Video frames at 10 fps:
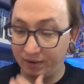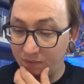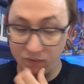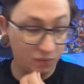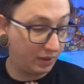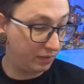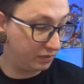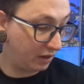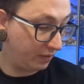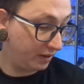It was when I was
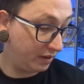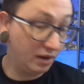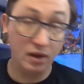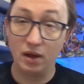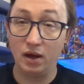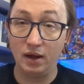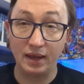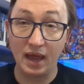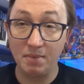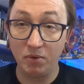going
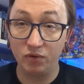game